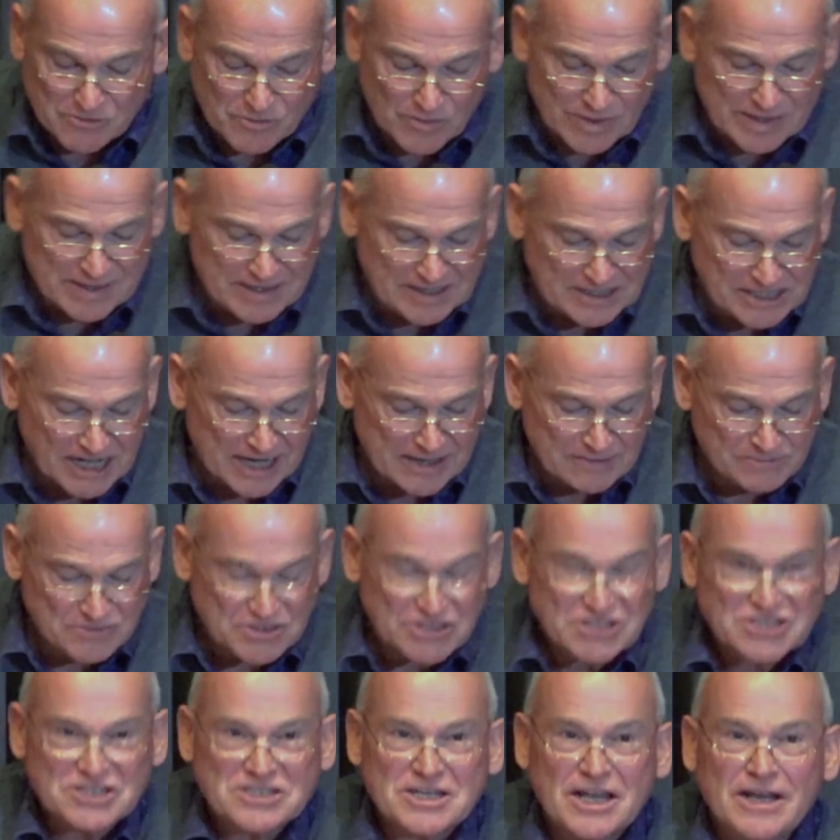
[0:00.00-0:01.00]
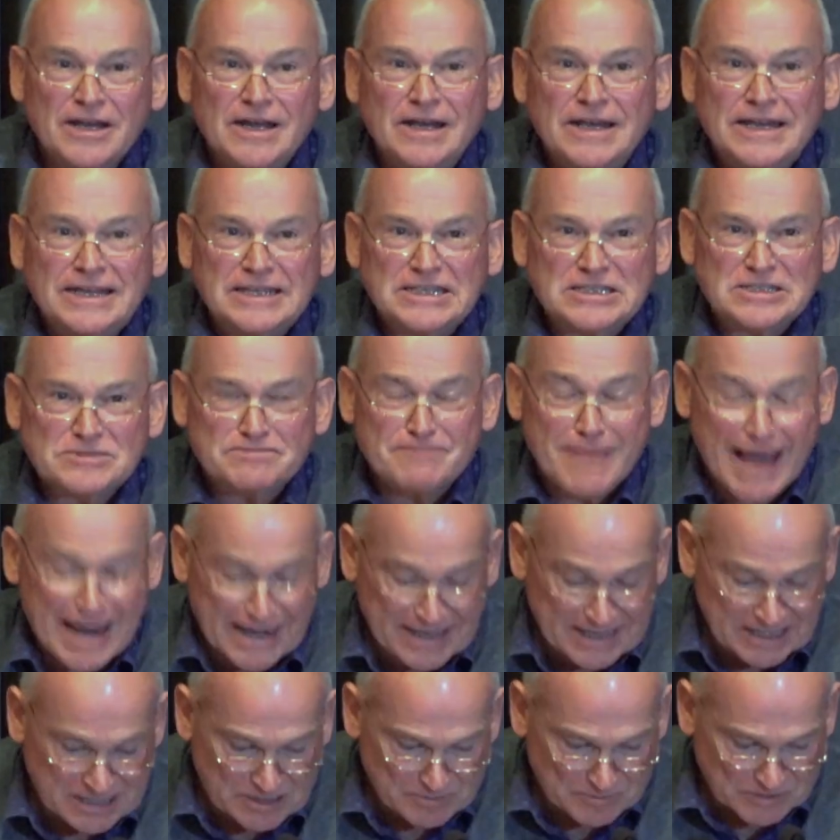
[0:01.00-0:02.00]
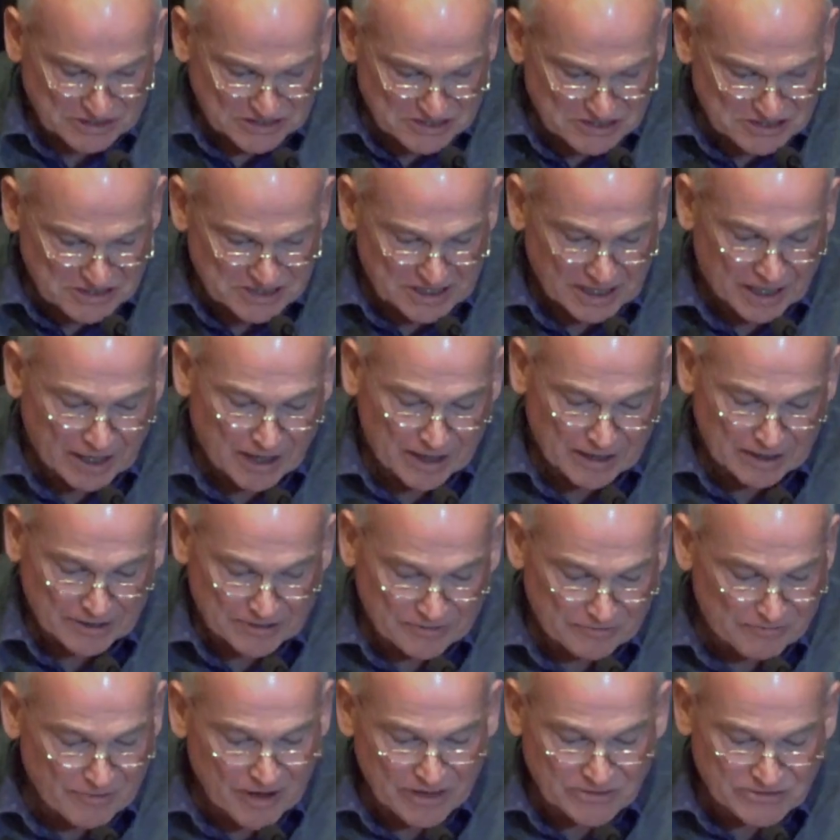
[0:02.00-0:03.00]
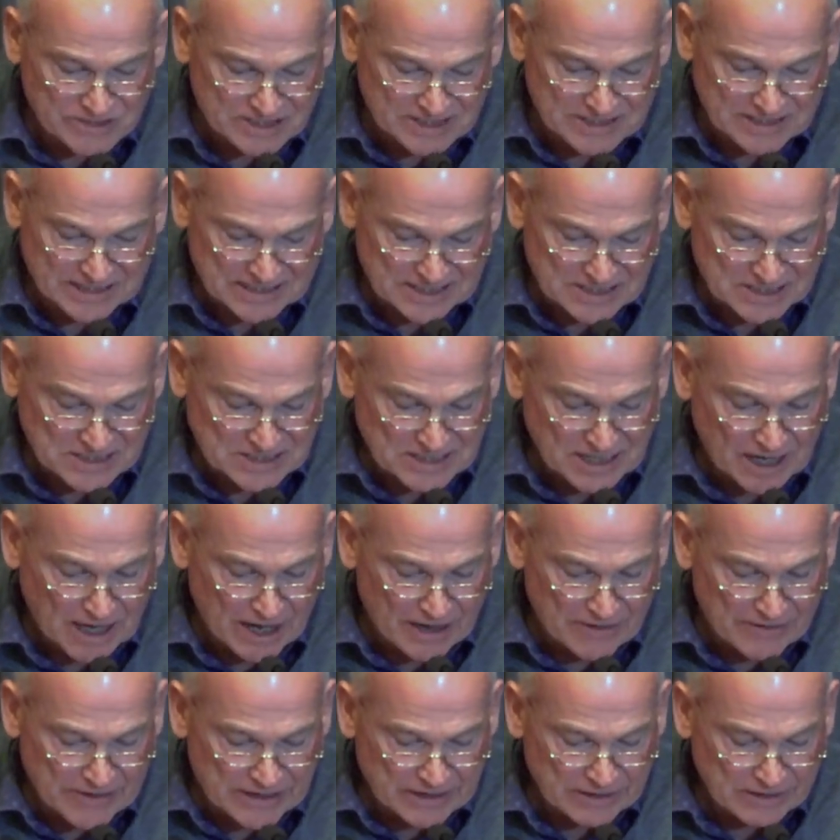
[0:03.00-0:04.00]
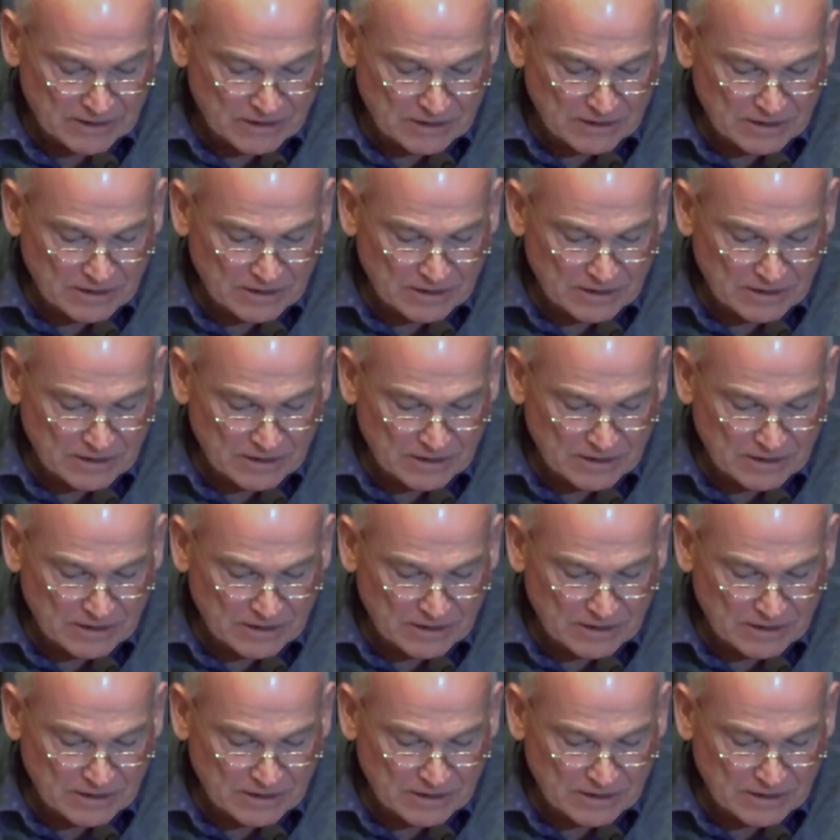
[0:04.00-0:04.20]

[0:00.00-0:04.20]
with James Stirling's management style and wrote in his diary,